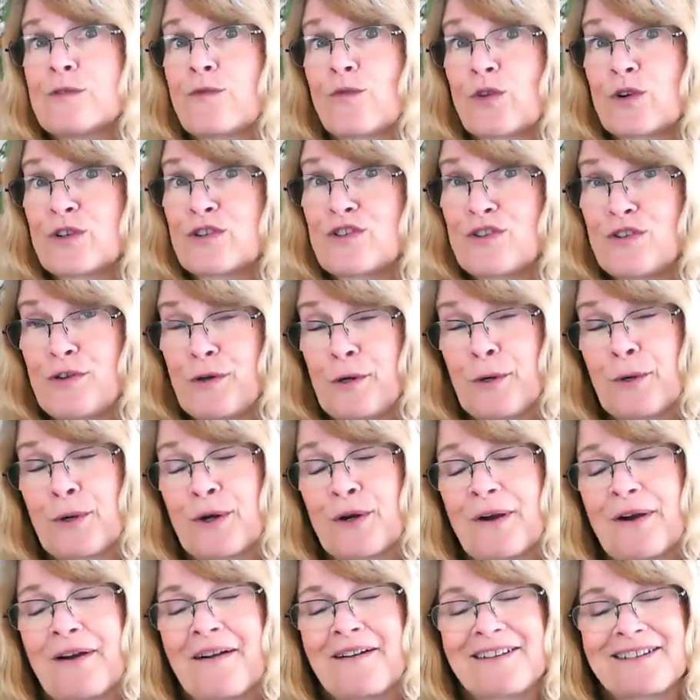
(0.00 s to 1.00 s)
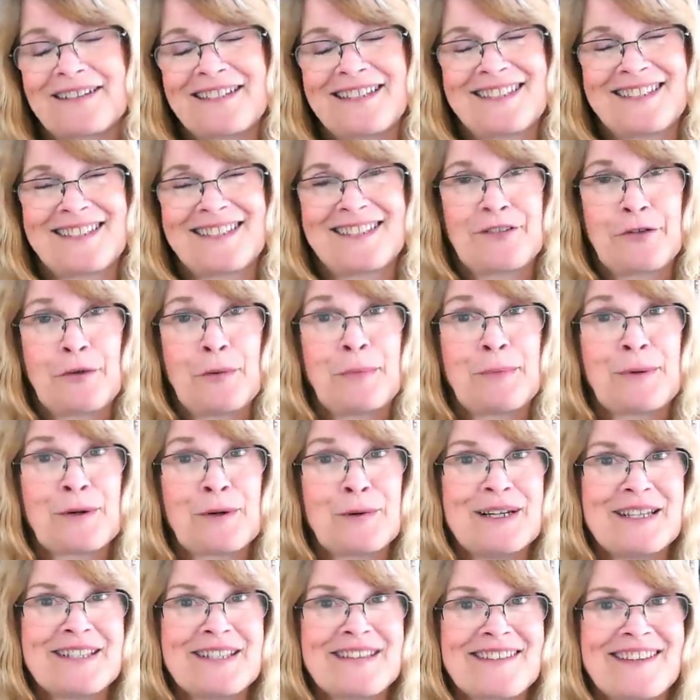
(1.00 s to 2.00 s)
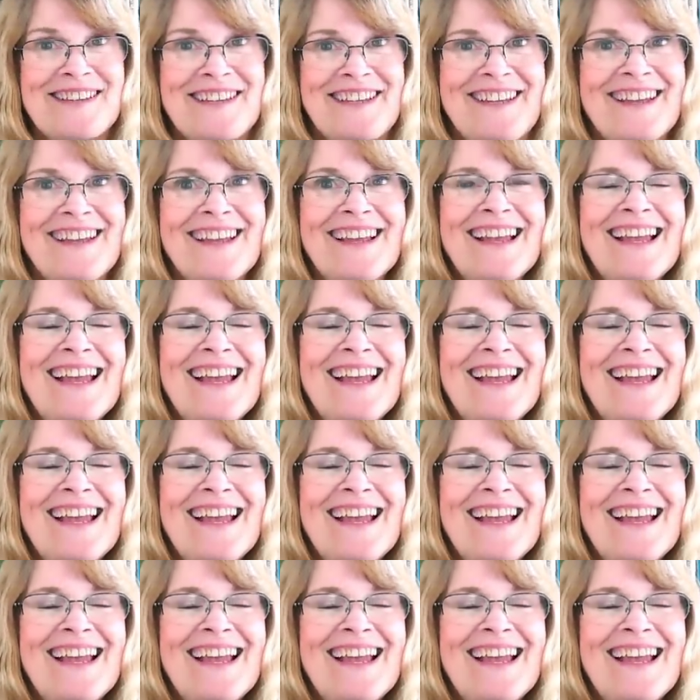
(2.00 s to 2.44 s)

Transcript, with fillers: for sure are super risky.